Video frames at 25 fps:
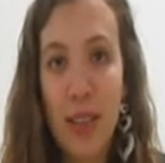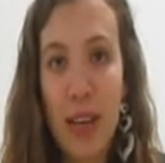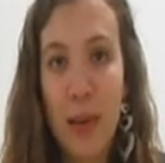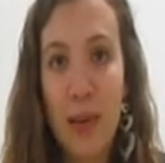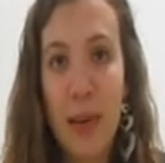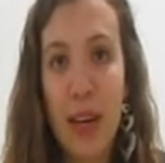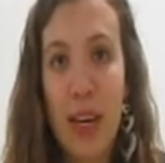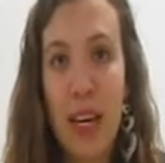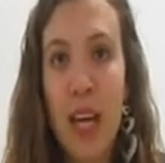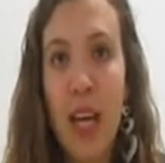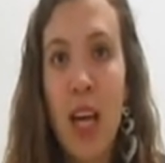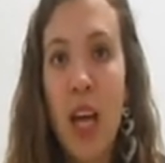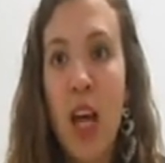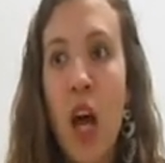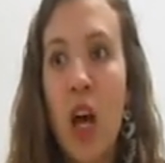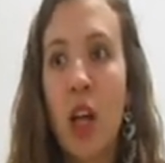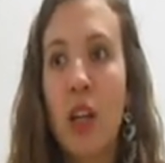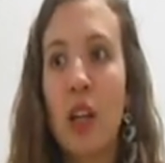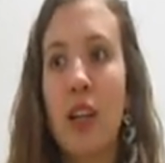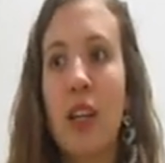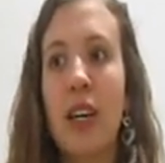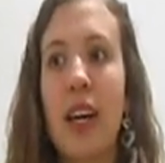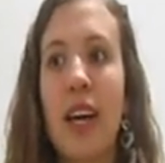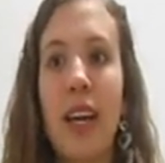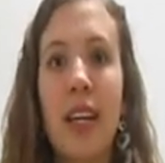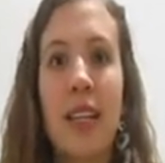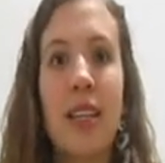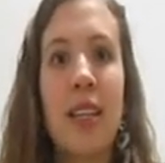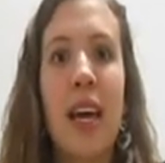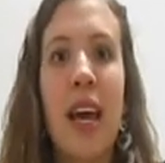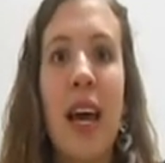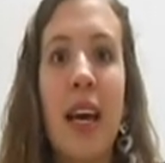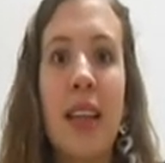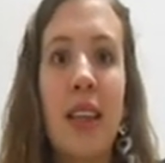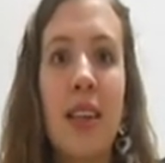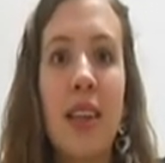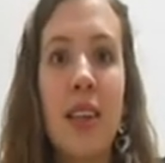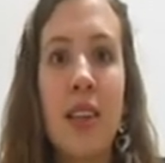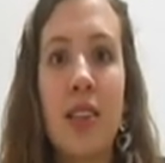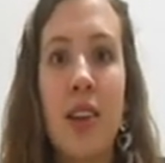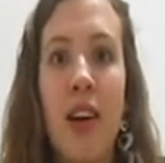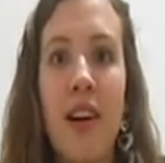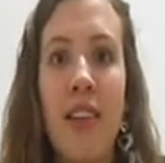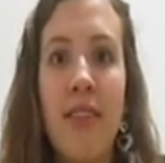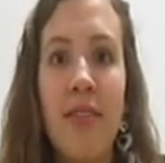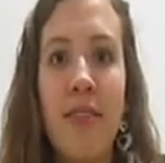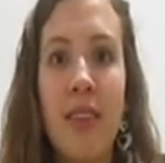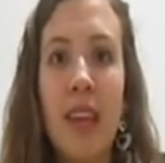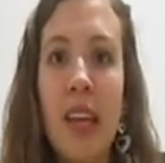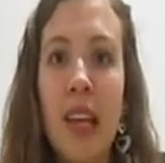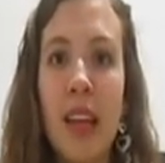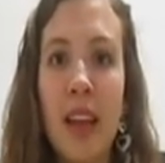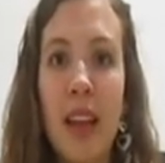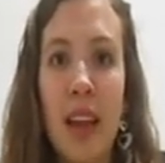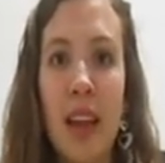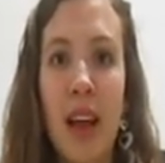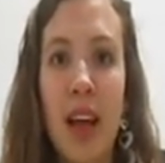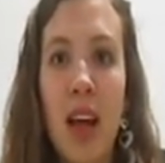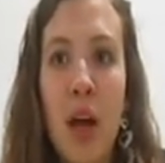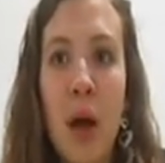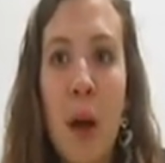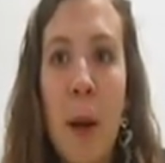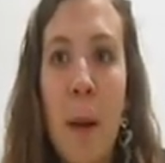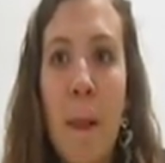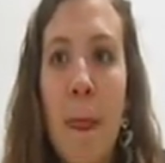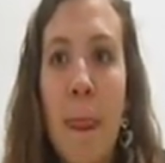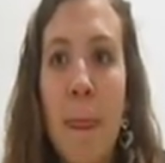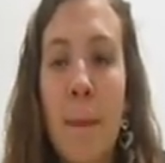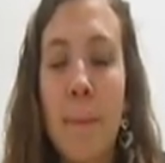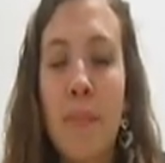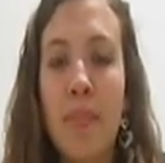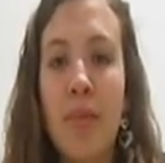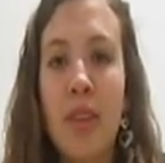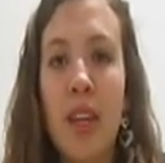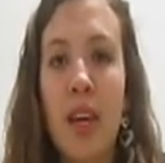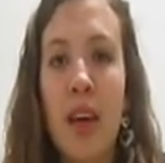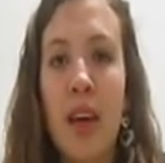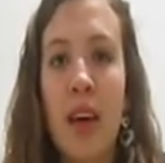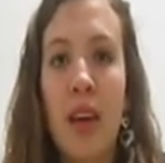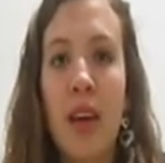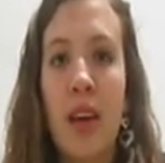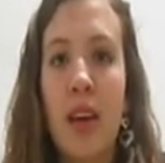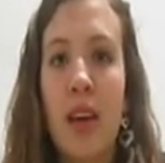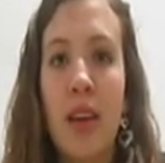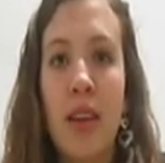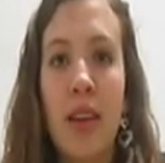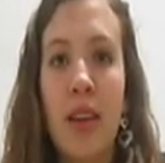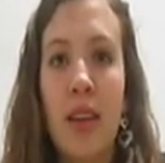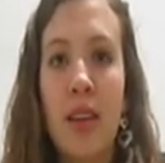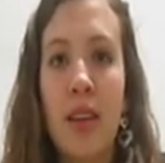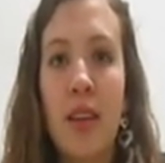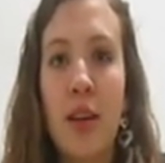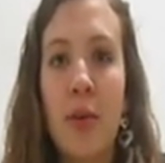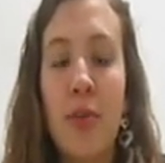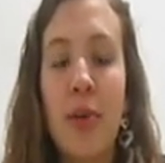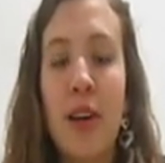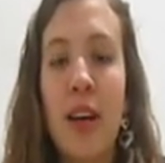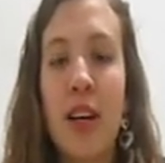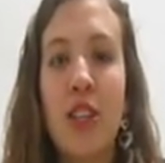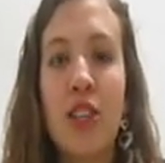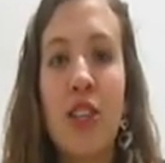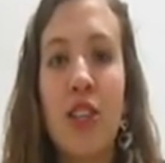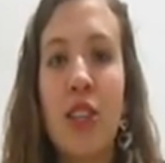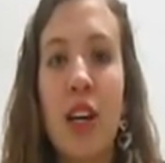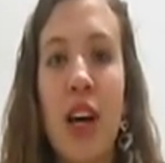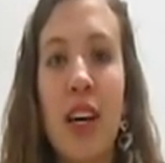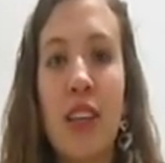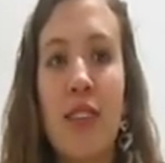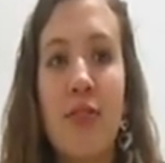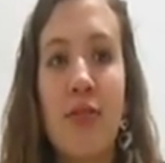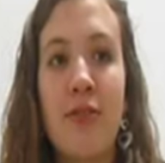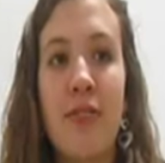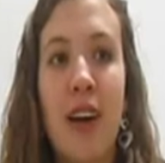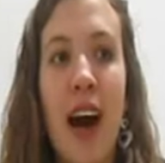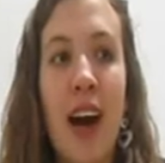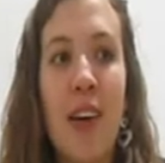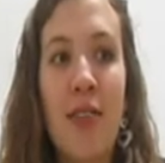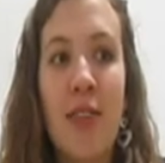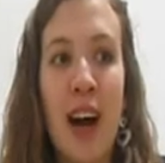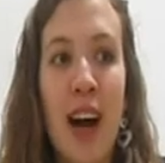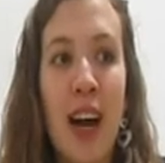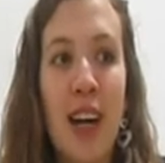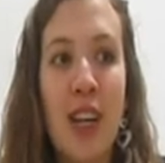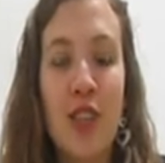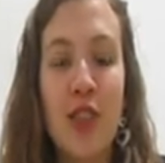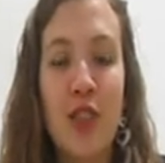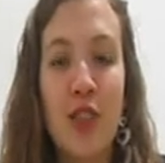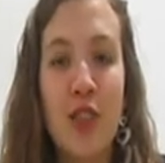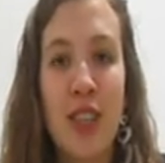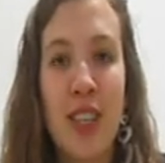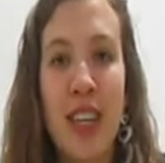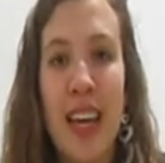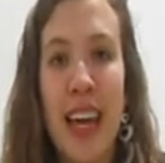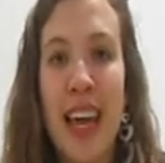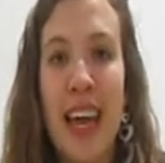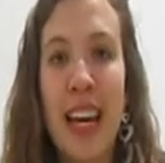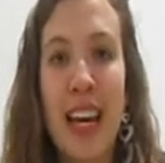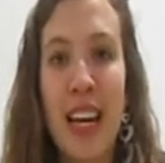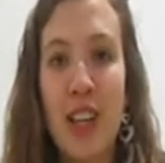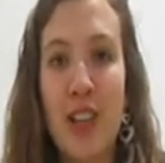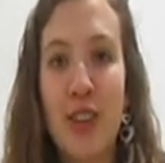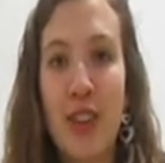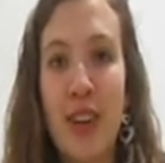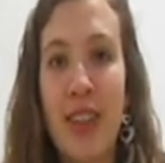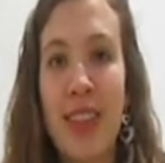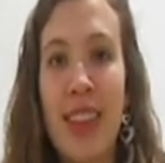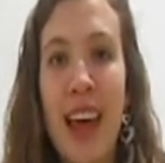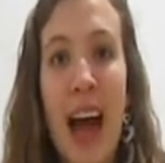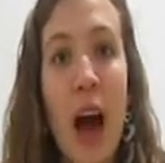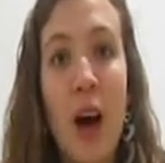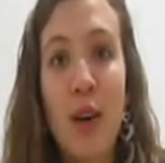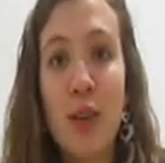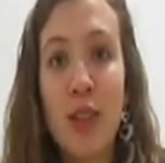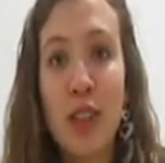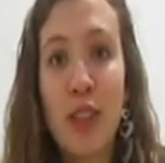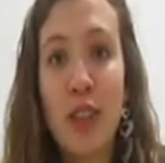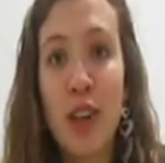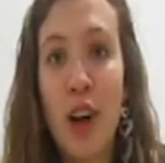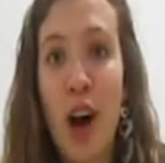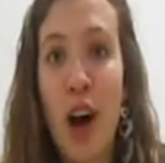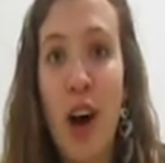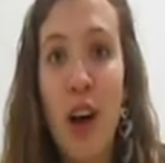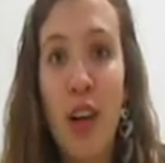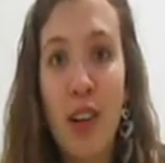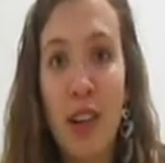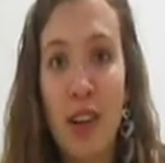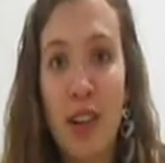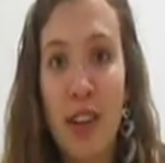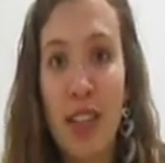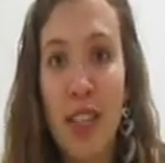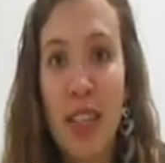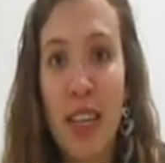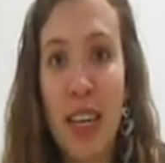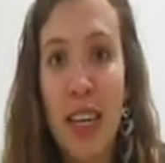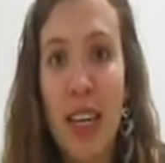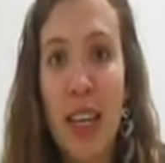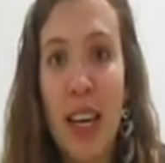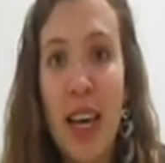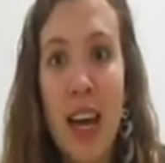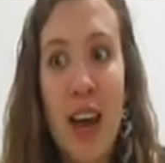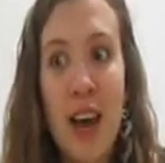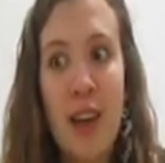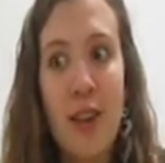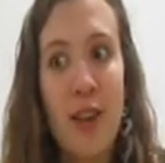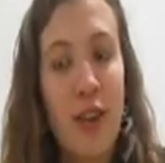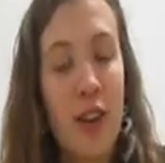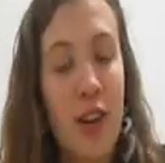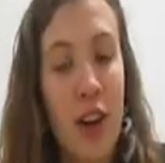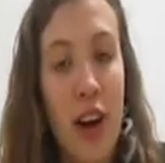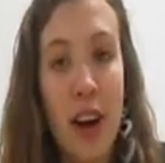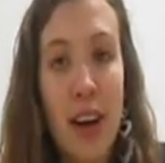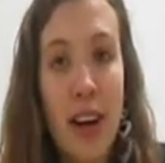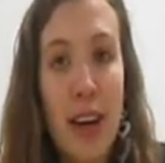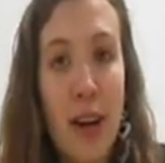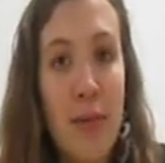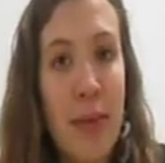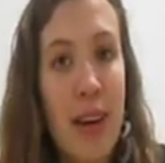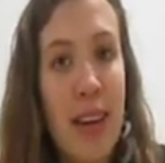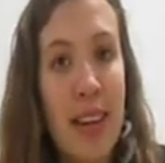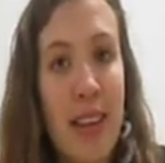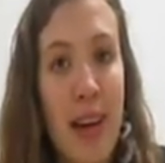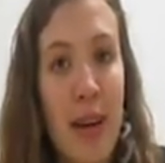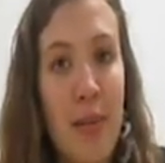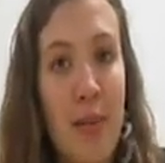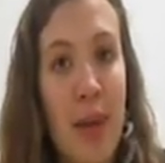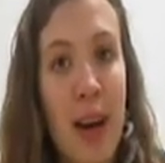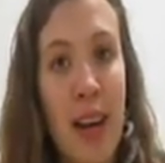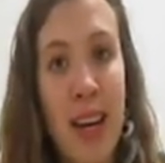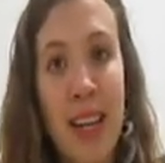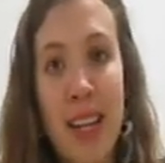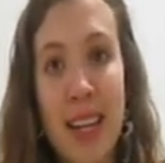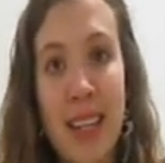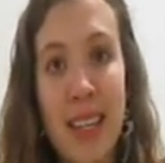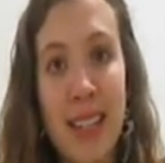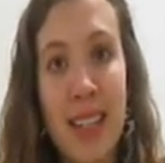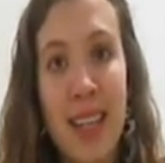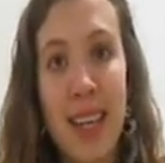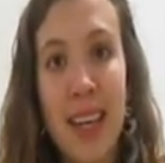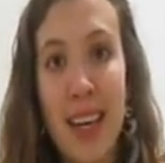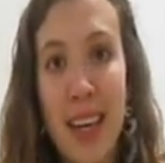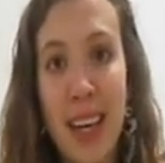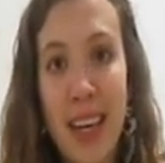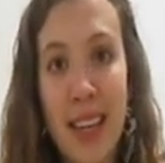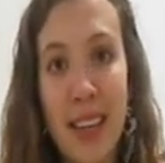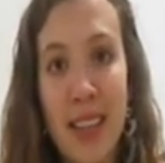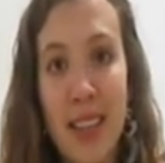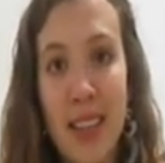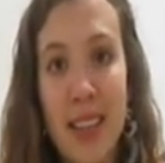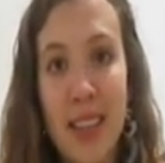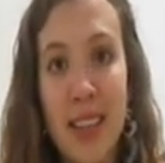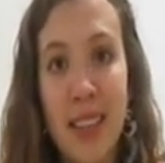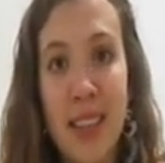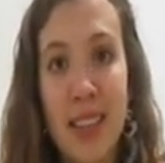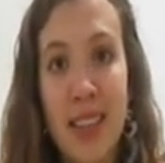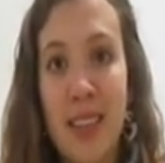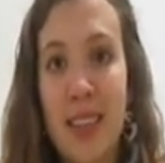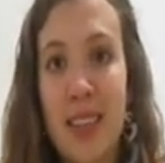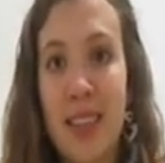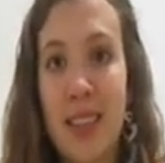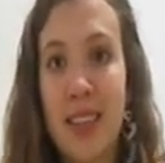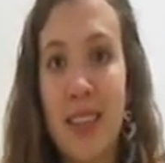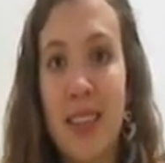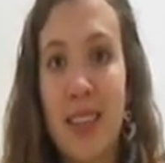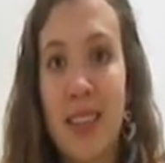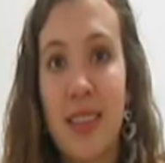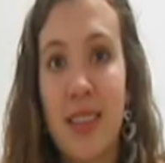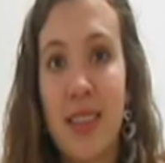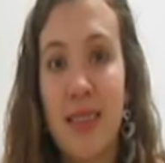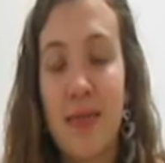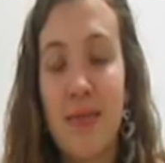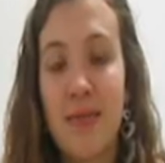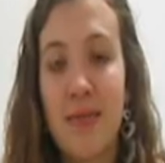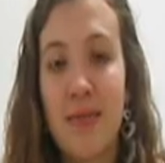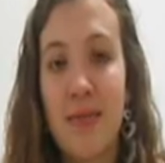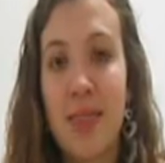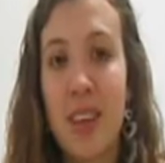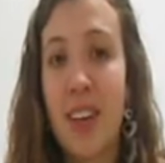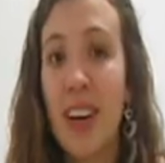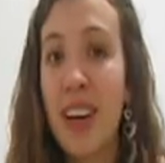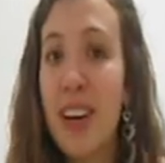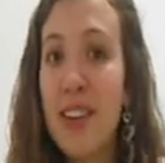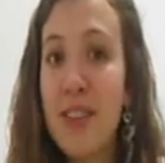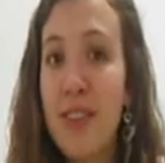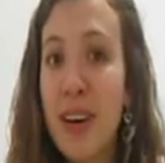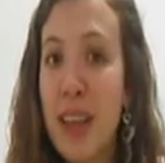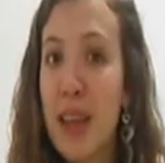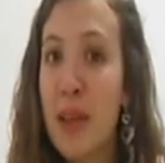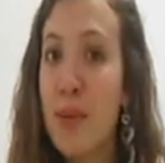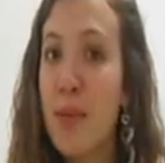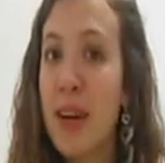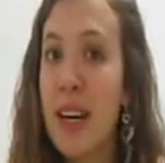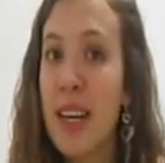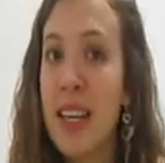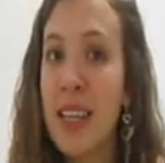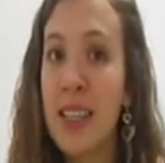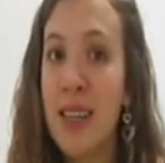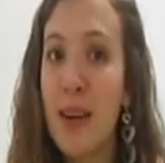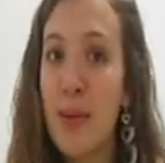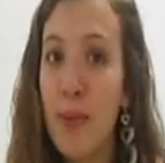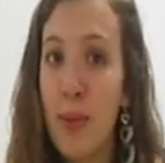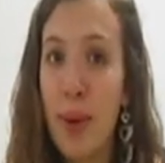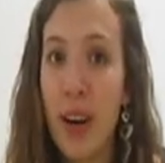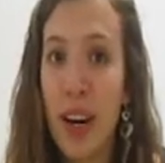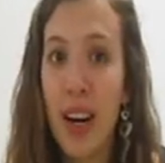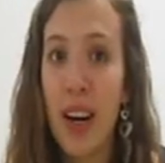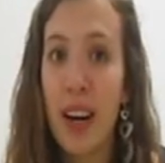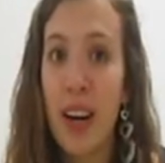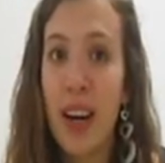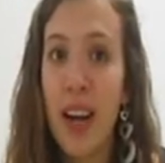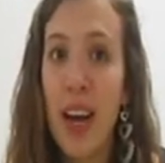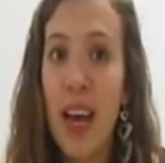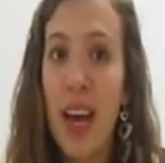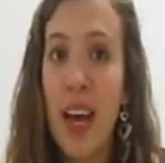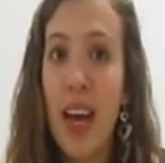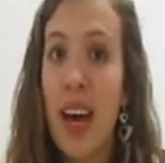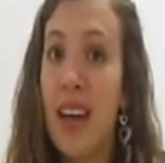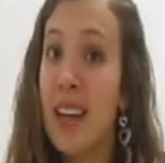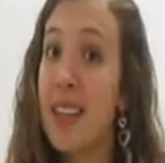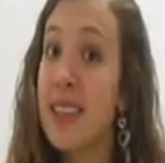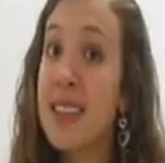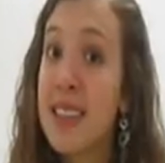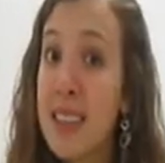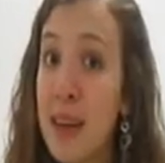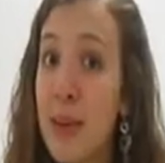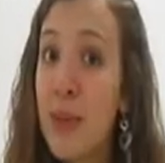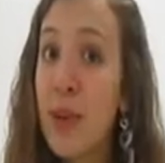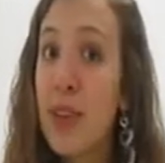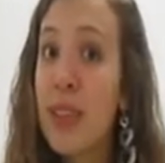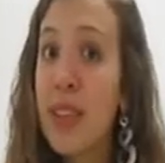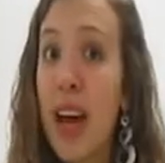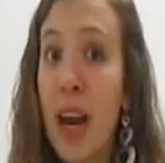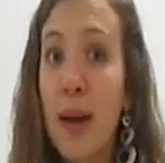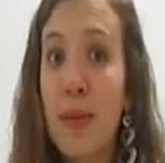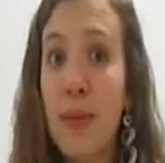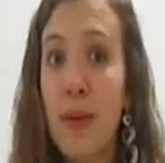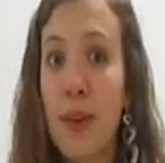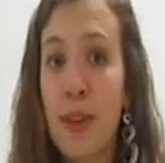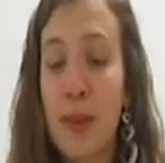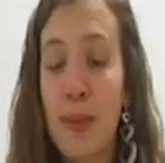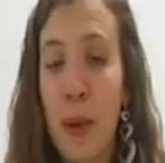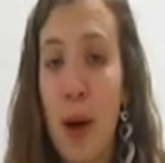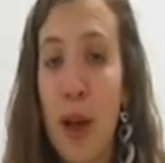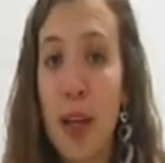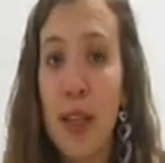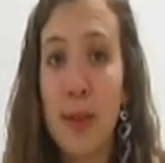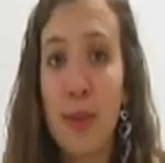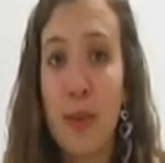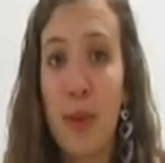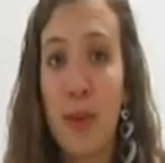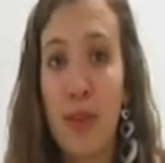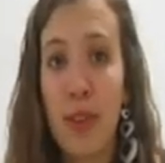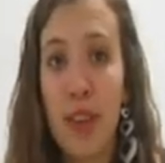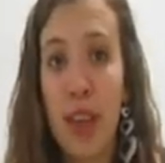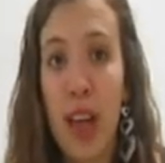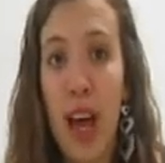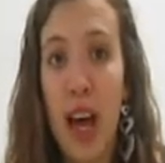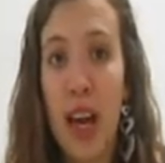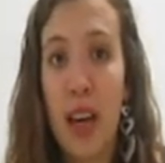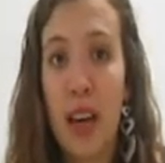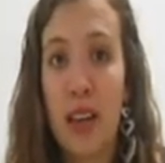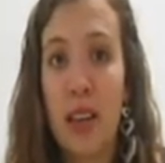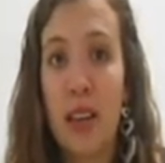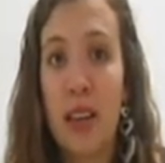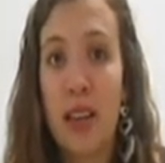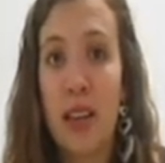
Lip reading: I mean, look at Théâtre Sans Fil. Their productions cost $500,000 to $800,000, and they're not going to make that money in tickets. You got to find the money somewhere, and someone's got to be responsible for that.